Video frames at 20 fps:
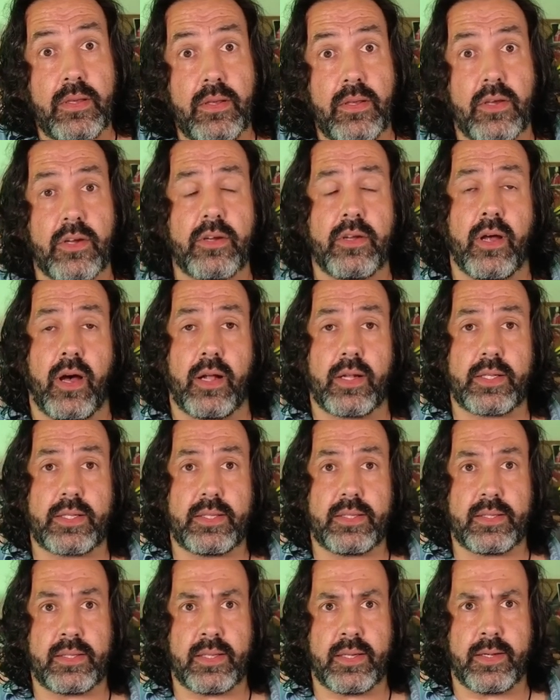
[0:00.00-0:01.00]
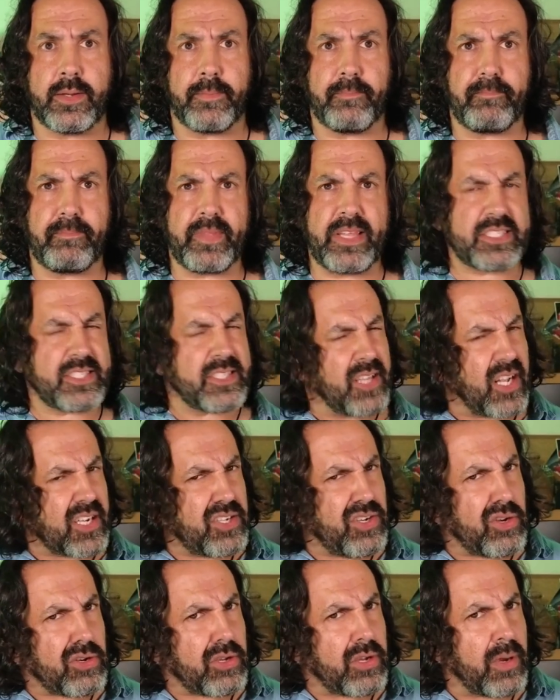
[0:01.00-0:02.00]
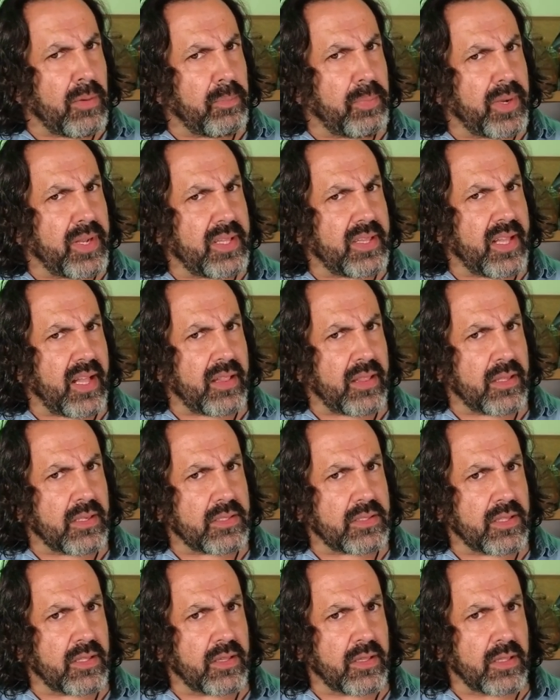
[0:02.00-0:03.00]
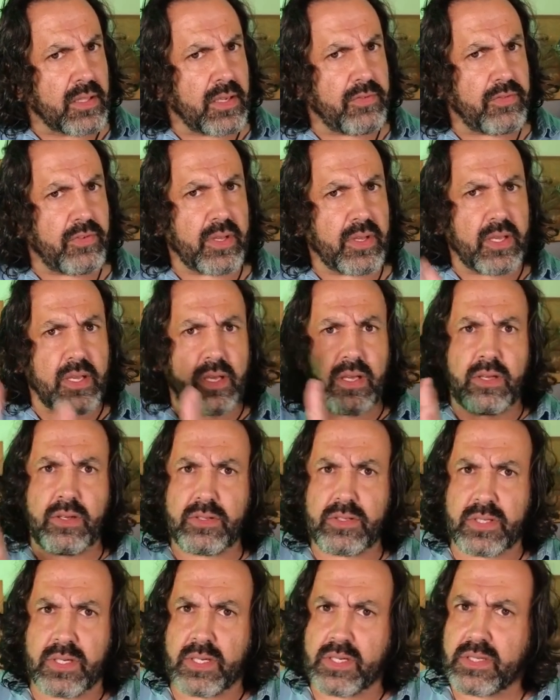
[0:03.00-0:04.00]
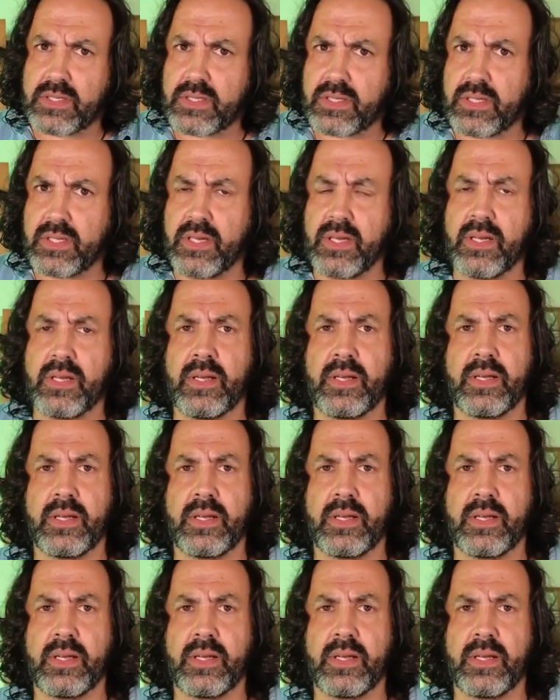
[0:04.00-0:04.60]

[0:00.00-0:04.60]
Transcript: you're not the, it's not your company that does the delivering. You just